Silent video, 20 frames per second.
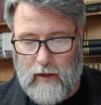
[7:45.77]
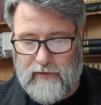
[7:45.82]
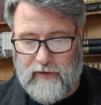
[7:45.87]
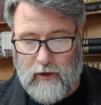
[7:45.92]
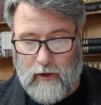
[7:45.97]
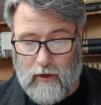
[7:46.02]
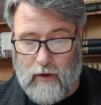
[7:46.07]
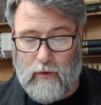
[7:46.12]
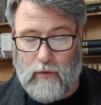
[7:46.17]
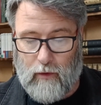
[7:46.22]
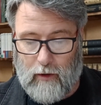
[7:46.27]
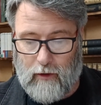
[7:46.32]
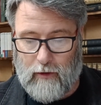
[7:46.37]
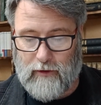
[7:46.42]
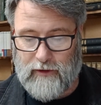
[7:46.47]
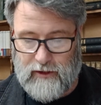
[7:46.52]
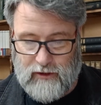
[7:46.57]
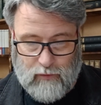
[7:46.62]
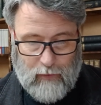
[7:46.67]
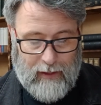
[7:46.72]
whole
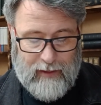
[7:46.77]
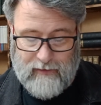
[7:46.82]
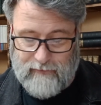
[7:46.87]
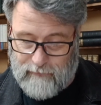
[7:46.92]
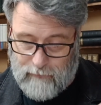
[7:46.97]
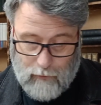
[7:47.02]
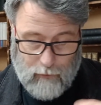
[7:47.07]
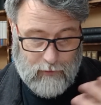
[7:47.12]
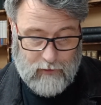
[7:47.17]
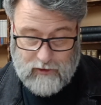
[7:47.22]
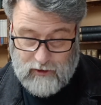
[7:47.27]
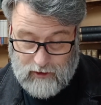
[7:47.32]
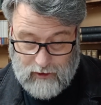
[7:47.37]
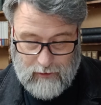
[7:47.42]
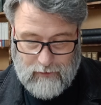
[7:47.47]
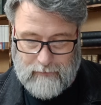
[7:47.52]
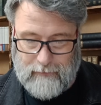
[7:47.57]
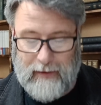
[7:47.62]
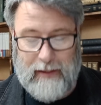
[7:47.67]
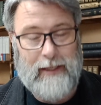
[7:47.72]
world is waiting for,
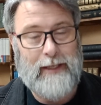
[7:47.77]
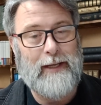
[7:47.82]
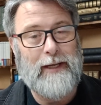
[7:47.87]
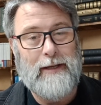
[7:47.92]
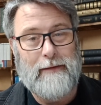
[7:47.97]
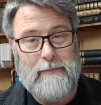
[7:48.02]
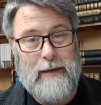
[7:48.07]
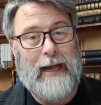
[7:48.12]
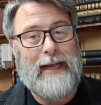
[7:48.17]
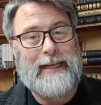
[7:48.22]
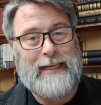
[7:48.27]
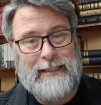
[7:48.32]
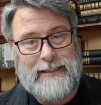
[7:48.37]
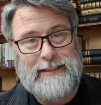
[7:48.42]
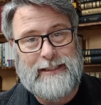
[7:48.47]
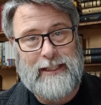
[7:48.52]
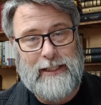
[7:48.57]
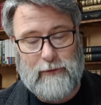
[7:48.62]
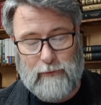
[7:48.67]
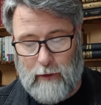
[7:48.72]
by
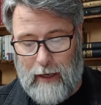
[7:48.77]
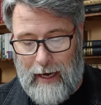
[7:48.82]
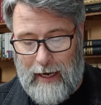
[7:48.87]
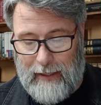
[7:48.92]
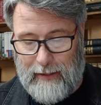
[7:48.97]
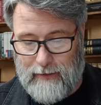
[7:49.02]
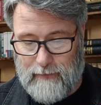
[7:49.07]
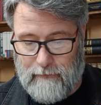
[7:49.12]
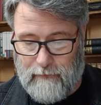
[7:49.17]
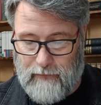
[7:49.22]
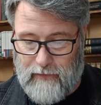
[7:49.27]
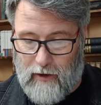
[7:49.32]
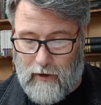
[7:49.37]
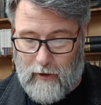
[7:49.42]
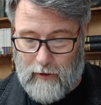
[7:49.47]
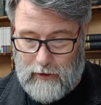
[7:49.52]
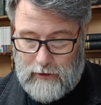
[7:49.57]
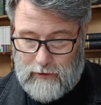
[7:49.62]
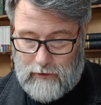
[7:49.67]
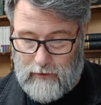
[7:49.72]
N.T. Wright,
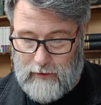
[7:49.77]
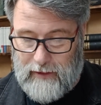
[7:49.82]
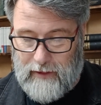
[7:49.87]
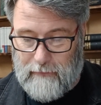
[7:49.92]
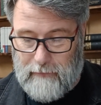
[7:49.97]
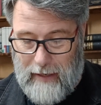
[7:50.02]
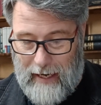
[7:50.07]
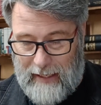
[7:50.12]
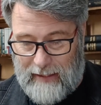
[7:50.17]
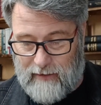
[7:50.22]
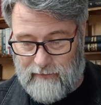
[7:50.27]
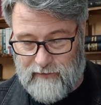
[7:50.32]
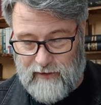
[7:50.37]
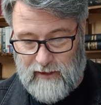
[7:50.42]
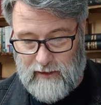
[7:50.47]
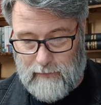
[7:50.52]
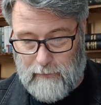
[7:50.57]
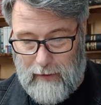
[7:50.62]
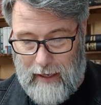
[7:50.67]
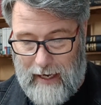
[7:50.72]
article in the back of
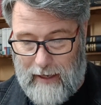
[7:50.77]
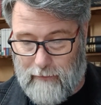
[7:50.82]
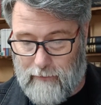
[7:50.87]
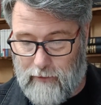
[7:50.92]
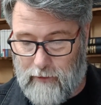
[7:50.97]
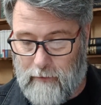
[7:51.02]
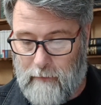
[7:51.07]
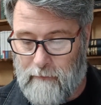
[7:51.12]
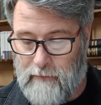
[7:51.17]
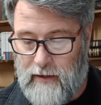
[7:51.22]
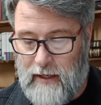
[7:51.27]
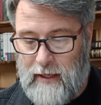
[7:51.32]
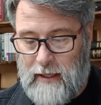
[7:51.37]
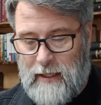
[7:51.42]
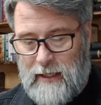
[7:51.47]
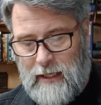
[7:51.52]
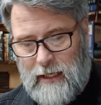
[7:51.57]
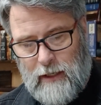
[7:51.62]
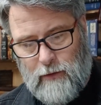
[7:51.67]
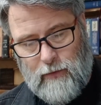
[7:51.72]
this Bible.
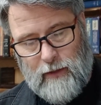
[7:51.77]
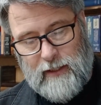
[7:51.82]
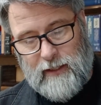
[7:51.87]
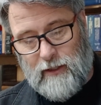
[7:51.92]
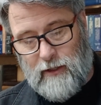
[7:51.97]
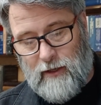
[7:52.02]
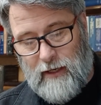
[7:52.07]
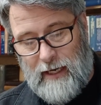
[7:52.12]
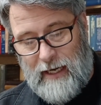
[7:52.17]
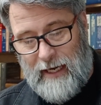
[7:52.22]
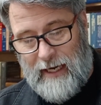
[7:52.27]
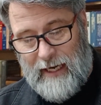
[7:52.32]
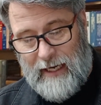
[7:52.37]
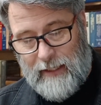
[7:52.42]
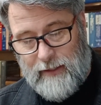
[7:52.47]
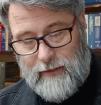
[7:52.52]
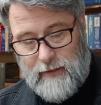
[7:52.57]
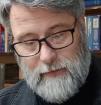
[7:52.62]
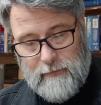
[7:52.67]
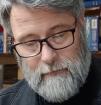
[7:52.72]
I want to go
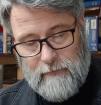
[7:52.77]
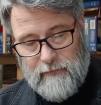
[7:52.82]
ahead.